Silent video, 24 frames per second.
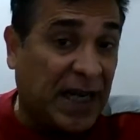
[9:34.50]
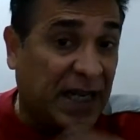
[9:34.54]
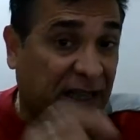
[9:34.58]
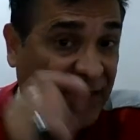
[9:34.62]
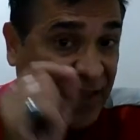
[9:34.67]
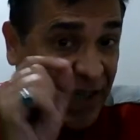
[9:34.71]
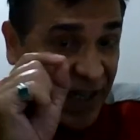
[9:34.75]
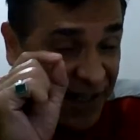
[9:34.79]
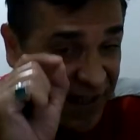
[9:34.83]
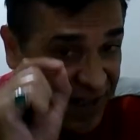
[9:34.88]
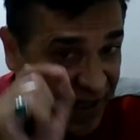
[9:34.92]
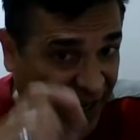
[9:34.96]

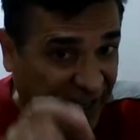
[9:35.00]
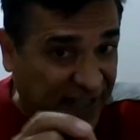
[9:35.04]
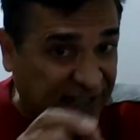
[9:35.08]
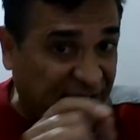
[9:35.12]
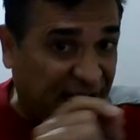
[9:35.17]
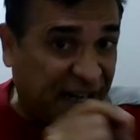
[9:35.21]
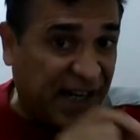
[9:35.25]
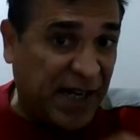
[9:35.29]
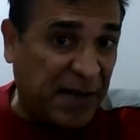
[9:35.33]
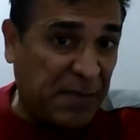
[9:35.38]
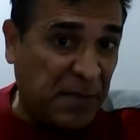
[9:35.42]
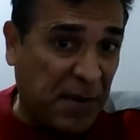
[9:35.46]
That night,
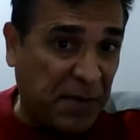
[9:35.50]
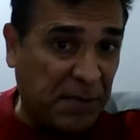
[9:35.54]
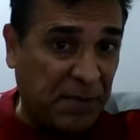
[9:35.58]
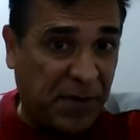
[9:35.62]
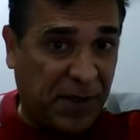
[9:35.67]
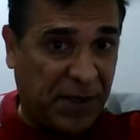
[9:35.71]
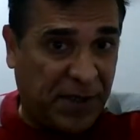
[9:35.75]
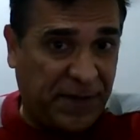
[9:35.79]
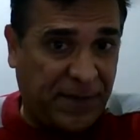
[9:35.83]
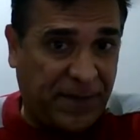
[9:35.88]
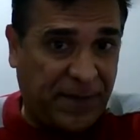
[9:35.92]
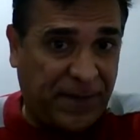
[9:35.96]
I
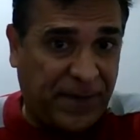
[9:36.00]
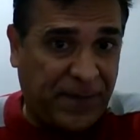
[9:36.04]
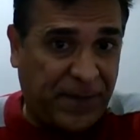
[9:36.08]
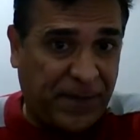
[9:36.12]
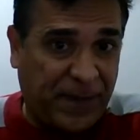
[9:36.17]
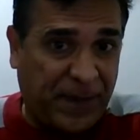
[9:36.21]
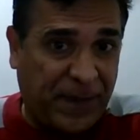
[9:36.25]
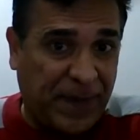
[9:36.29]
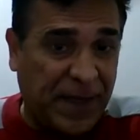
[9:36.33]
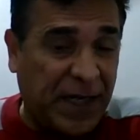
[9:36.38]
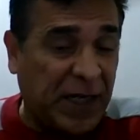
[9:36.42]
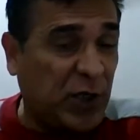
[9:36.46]
remember
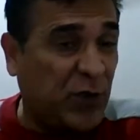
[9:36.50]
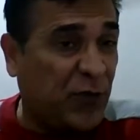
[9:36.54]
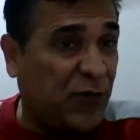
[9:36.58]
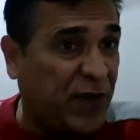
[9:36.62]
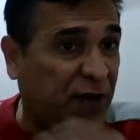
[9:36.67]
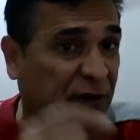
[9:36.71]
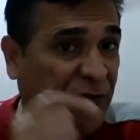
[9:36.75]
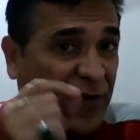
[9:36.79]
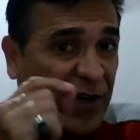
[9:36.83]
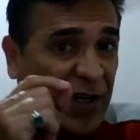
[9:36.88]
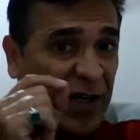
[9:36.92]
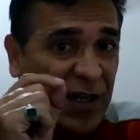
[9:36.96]
that
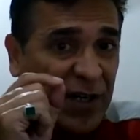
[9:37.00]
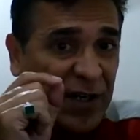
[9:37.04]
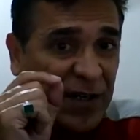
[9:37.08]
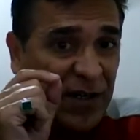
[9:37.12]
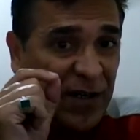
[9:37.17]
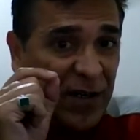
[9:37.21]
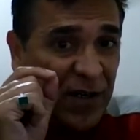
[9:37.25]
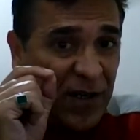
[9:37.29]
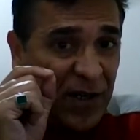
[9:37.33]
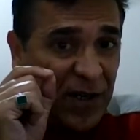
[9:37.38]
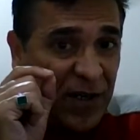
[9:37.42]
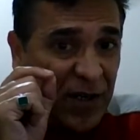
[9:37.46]
we were
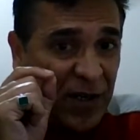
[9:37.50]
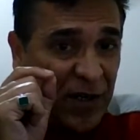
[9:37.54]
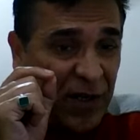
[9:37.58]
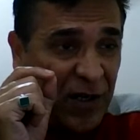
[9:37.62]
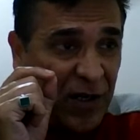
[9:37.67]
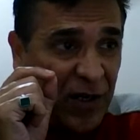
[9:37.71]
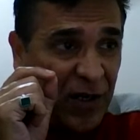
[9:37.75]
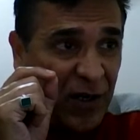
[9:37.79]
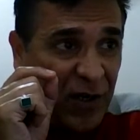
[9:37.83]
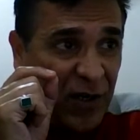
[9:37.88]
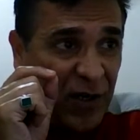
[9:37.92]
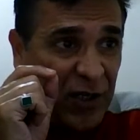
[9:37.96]

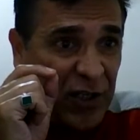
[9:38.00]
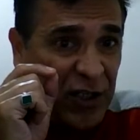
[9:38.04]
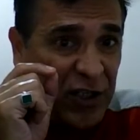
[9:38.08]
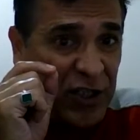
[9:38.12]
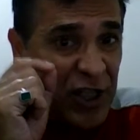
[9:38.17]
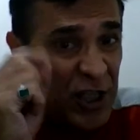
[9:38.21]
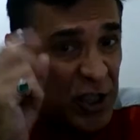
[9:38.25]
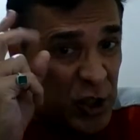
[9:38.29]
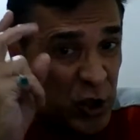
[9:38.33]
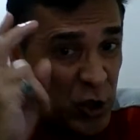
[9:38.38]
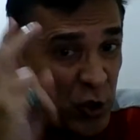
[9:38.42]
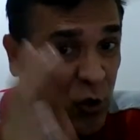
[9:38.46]

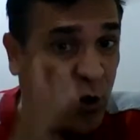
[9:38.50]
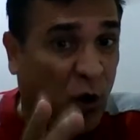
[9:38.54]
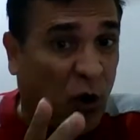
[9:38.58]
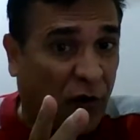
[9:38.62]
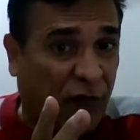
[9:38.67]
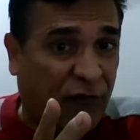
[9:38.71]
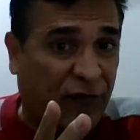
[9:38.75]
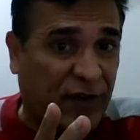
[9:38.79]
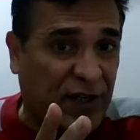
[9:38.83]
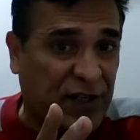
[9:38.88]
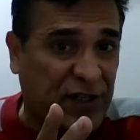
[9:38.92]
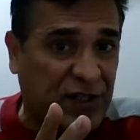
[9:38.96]
just two
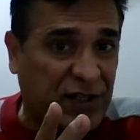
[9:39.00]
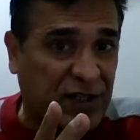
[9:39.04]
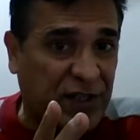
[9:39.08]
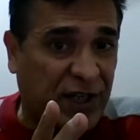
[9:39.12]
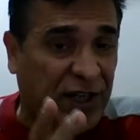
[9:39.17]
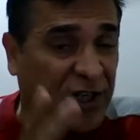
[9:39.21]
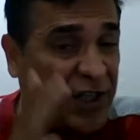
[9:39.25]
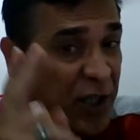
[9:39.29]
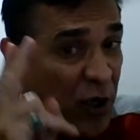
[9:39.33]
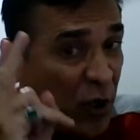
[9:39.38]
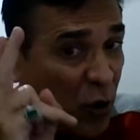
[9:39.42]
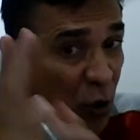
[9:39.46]
of us
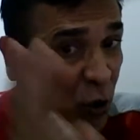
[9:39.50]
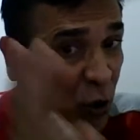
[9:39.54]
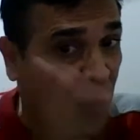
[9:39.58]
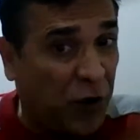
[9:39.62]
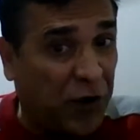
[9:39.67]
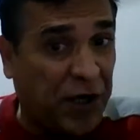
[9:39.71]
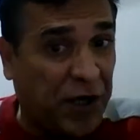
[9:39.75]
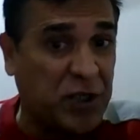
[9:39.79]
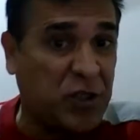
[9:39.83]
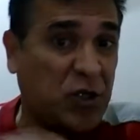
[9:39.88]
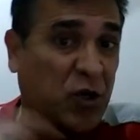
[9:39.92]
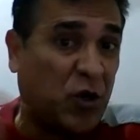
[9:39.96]
in the whole
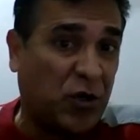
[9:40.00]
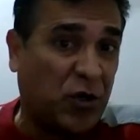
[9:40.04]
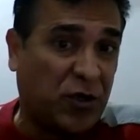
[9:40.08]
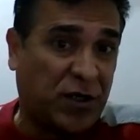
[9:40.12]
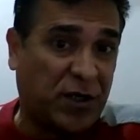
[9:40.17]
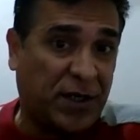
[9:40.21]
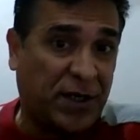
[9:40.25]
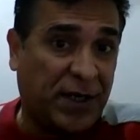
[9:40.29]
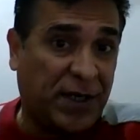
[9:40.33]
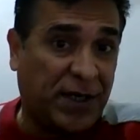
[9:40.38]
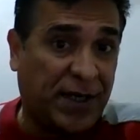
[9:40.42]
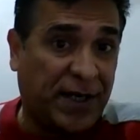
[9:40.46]

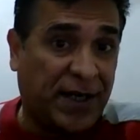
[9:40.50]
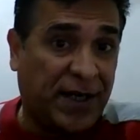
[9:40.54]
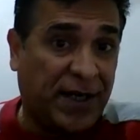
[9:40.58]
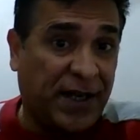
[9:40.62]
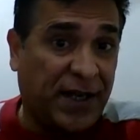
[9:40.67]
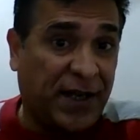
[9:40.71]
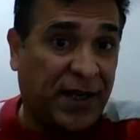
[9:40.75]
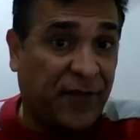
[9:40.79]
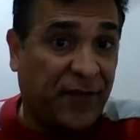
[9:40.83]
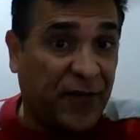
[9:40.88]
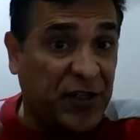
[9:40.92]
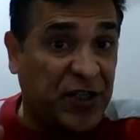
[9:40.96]
resort,
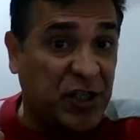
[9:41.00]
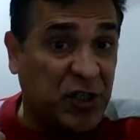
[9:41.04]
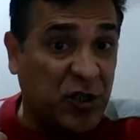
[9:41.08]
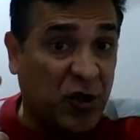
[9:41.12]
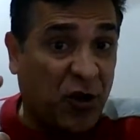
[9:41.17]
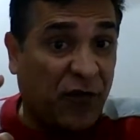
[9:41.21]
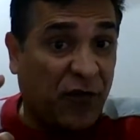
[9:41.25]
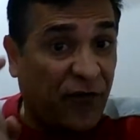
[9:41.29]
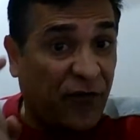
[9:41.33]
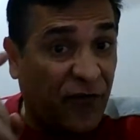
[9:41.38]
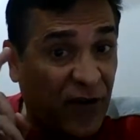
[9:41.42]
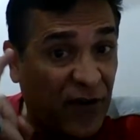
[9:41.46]
which is
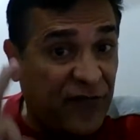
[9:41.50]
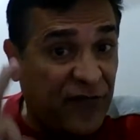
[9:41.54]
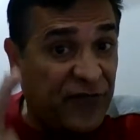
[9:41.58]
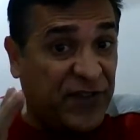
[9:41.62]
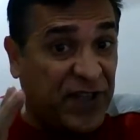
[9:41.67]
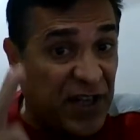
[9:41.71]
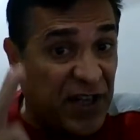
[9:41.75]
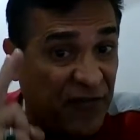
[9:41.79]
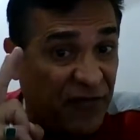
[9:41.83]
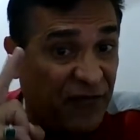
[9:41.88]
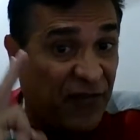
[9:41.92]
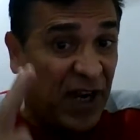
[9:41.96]
of
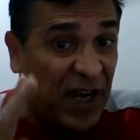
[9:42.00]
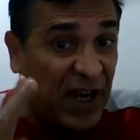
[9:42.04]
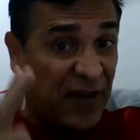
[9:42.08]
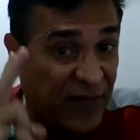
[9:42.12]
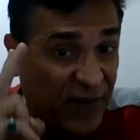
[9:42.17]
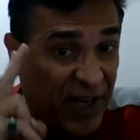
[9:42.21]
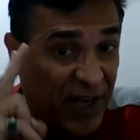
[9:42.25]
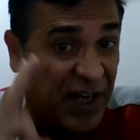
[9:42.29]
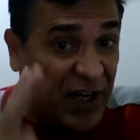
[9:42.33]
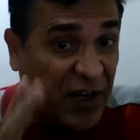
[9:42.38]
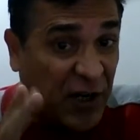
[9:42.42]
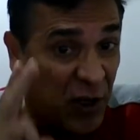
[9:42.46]

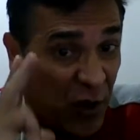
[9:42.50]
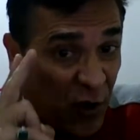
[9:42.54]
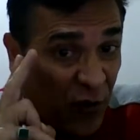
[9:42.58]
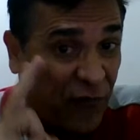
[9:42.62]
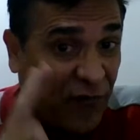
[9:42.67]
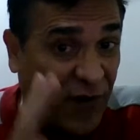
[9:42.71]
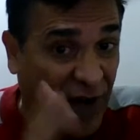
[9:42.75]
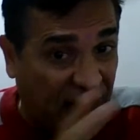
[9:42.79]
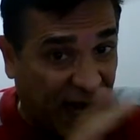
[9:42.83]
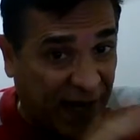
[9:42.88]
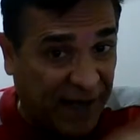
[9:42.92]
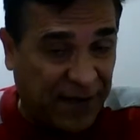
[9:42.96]
55 acre of
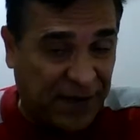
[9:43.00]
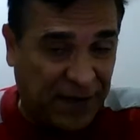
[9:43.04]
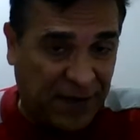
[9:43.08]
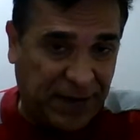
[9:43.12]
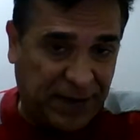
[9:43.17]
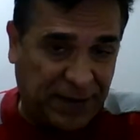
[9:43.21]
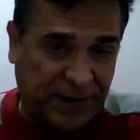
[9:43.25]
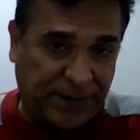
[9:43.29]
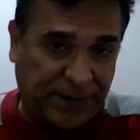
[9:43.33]
land.